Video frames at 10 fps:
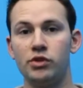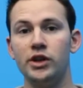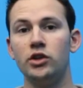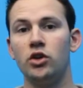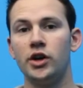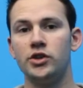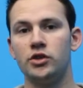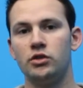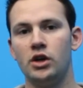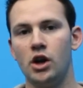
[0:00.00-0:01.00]
realign
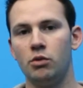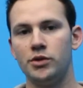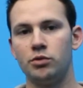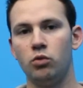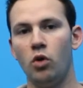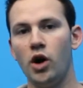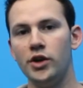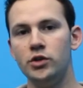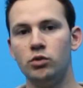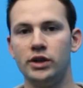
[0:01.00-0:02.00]
you with
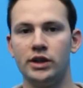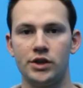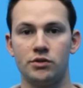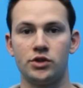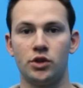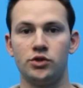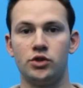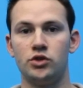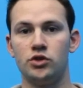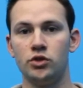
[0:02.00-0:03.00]
why you want to get the results
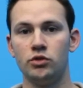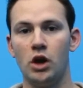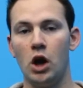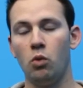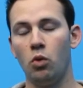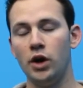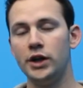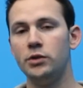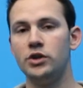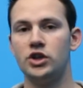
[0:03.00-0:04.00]
you do, why
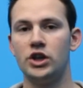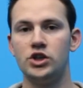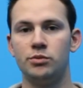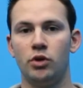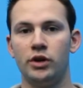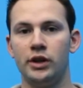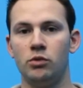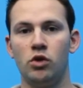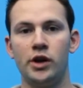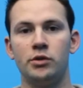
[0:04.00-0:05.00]
you want to change your body,
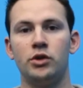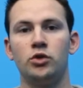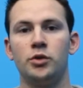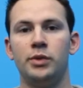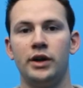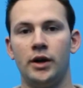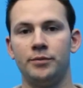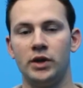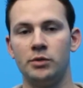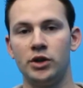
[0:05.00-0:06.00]
and why you want to look better.
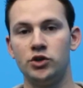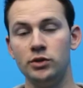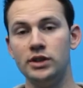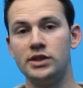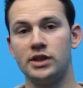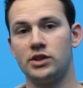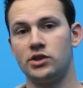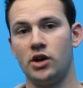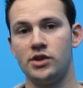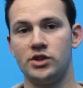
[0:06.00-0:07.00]
And by doing this
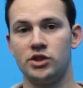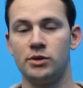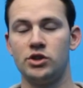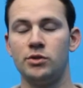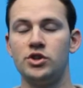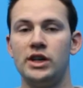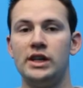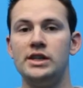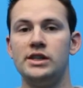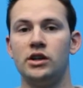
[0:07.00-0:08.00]
exercise, it's going to be so much
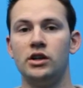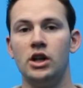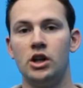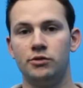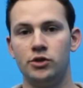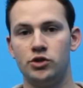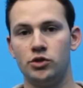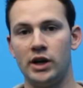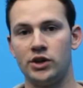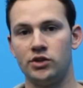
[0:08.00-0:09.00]
easier for you
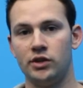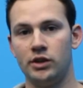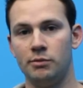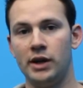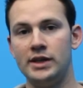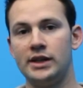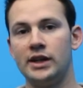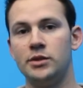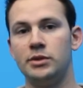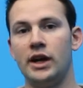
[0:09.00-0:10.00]
to actually
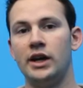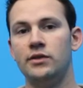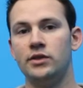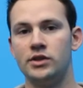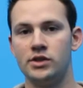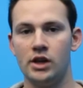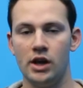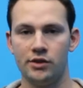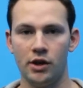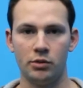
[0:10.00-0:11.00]
maintain the behaviors
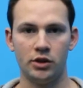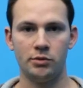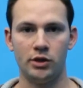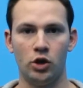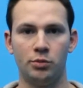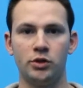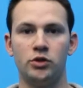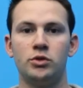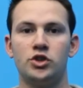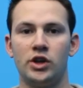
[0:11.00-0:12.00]
that we're going to be helping
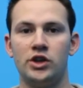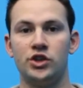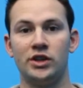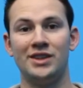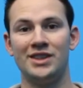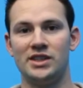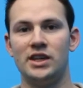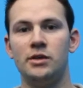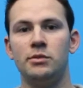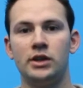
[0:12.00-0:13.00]
you with changing in this
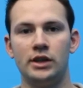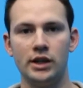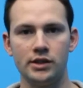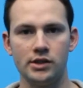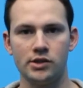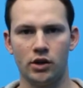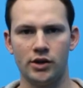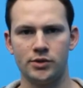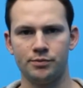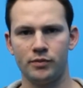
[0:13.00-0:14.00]
10-minute
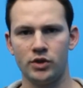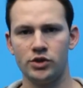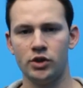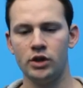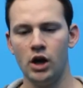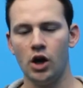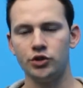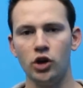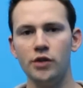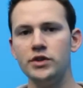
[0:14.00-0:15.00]
exercise. So I'll
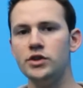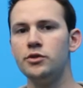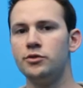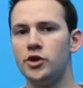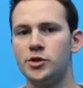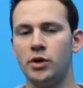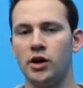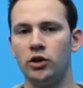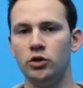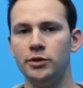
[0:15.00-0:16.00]
dive into the first
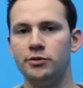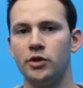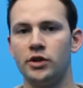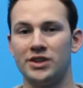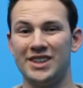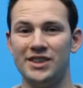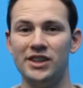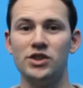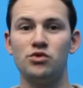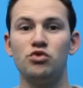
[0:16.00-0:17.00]
part a little bit further because I
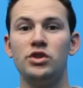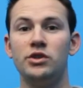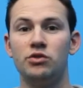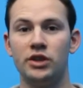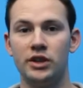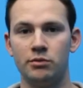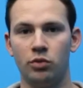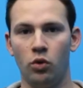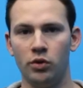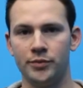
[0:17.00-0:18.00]
think it's really, really
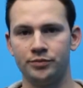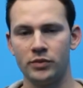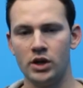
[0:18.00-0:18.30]
important.